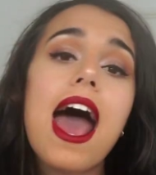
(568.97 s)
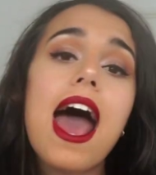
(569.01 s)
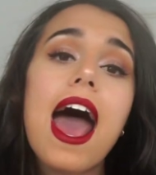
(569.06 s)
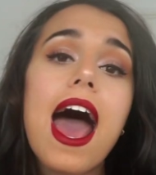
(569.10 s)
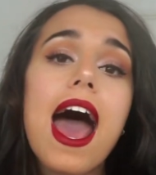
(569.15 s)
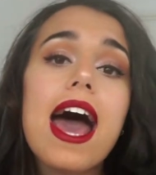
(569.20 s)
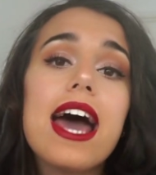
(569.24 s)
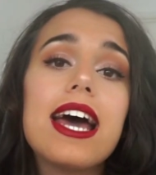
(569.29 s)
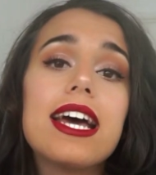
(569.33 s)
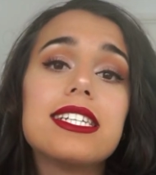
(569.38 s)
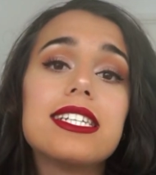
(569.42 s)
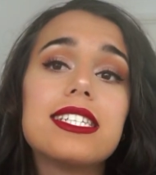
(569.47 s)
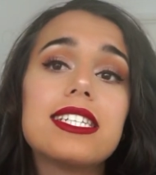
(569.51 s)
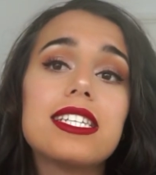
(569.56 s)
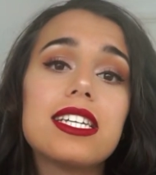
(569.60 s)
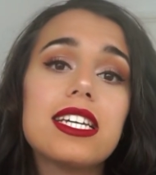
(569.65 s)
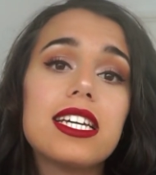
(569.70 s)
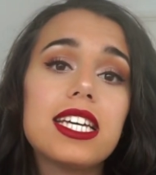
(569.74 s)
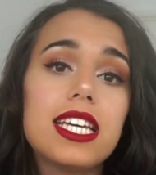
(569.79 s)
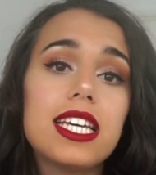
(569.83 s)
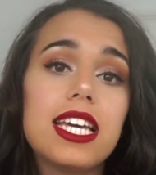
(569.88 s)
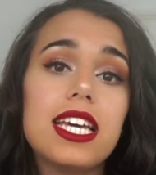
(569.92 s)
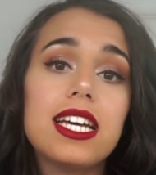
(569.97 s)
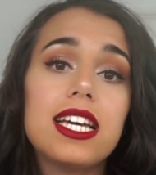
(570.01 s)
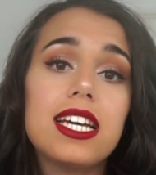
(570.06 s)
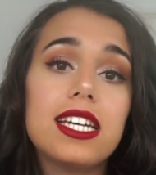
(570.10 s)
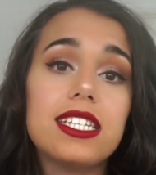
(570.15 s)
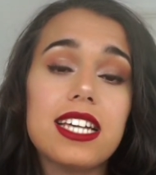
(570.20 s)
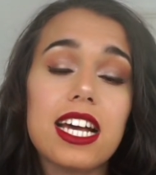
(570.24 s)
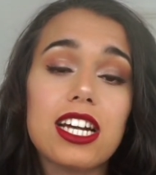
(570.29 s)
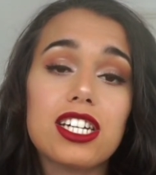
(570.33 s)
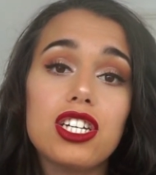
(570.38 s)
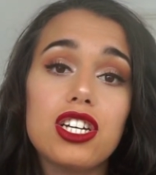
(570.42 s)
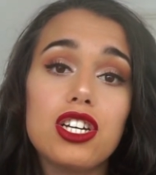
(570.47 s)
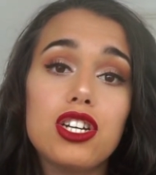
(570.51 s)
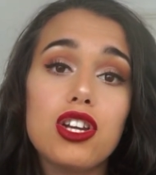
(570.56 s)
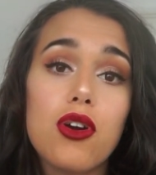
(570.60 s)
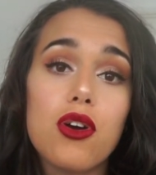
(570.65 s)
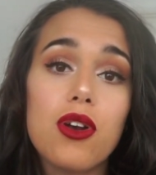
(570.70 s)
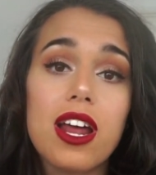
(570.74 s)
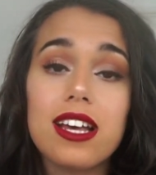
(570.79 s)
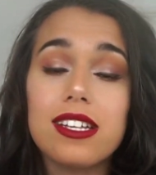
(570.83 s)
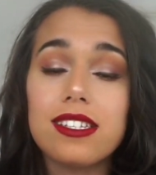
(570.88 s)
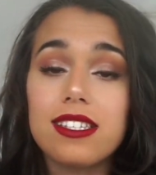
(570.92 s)
And he is actually
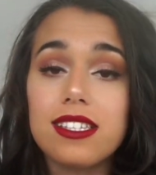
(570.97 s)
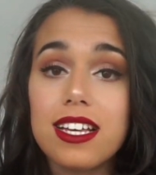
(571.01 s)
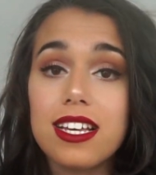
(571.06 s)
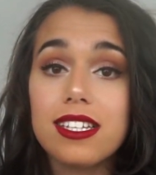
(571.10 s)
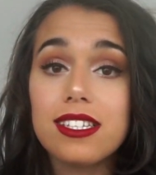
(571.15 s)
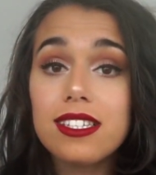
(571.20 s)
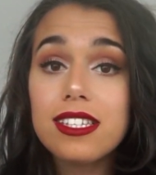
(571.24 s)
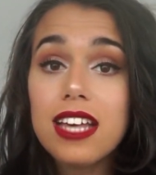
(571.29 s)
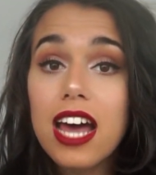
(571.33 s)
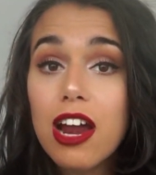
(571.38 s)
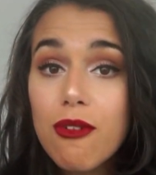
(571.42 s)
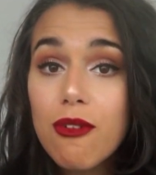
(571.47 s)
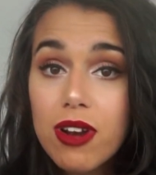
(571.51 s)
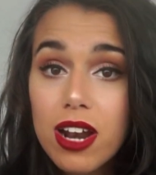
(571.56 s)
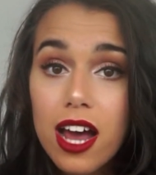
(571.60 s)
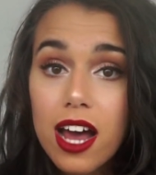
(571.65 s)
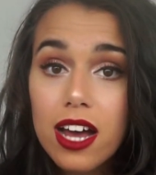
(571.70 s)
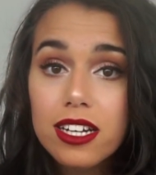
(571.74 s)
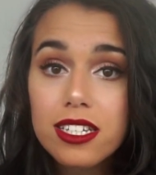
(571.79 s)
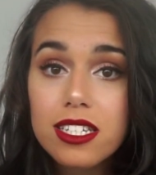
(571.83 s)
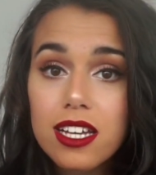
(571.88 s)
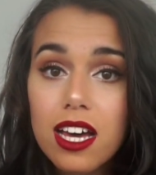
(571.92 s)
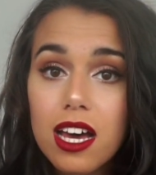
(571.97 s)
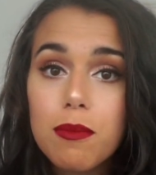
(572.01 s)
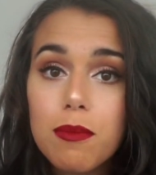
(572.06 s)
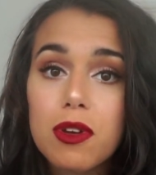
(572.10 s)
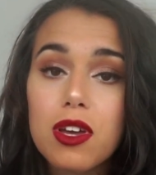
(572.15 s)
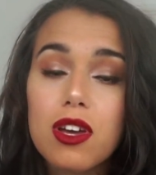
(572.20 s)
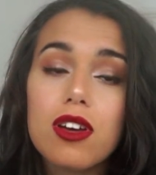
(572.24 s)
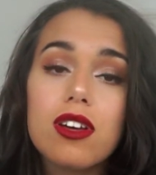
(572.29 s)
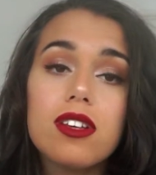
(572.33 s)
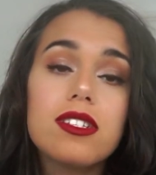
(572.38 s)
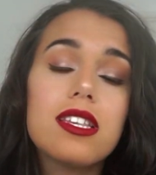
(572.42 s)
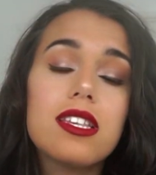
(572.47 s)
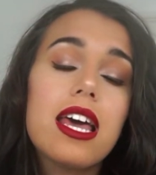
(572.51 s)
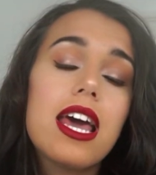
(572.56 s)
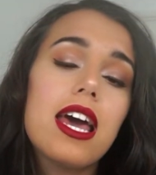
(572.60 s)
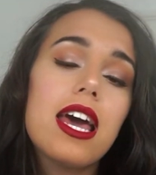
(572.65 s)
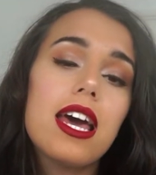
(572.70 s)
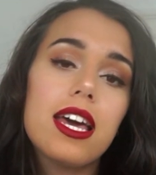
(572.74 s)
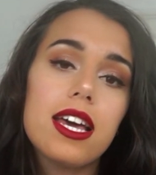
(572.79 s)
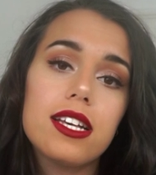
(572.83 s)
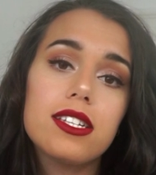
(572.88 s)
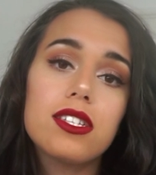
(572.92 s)
known as the Siren Hunter because
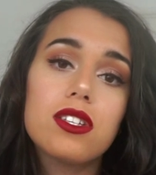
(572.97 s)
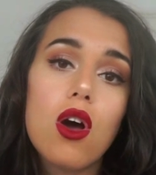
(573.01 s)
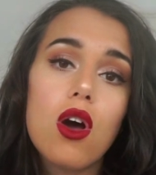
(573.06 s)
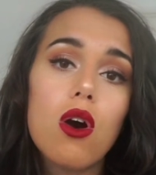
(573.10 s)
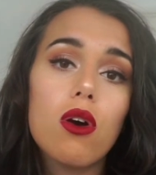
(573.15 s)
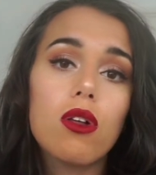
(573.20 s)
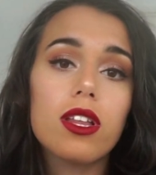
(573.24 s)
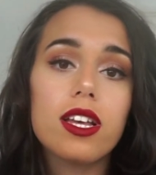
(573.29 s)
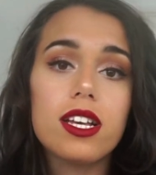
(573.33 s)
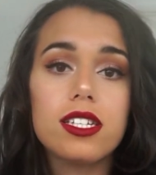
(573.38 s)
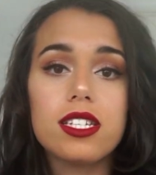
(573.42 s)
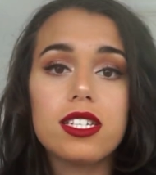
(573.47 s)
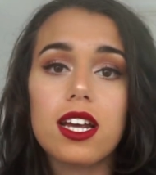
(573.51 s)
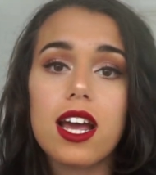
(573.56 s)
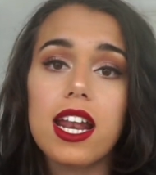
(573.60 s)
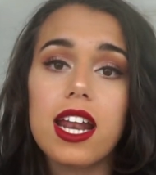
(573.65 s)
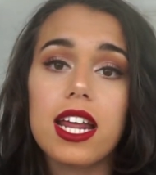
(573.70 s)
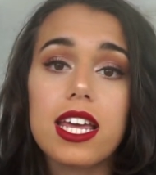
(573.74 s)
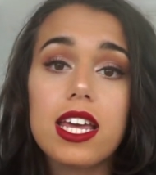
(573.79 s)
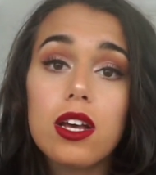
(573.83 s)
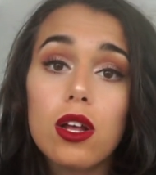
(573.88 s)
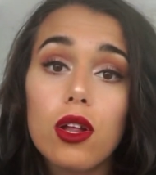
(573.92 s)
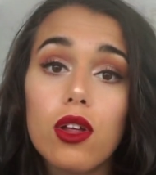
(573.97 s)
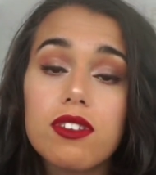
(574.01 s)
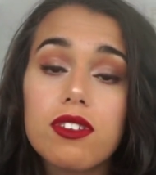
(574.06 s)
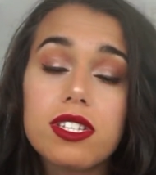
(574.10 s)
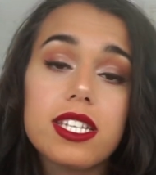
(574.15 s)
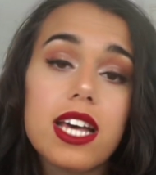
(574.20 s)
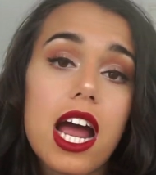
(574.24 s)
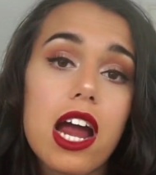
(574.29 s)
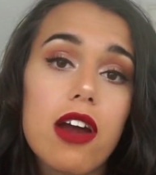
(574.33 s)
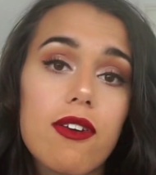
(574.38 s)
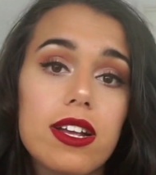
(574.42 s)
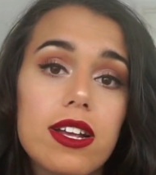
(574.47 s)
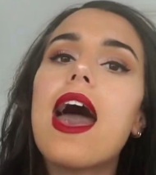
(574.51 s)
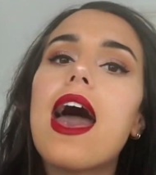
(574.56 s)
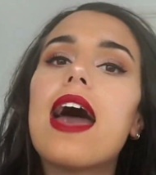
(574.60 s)
his goal is to kind of kill the siren.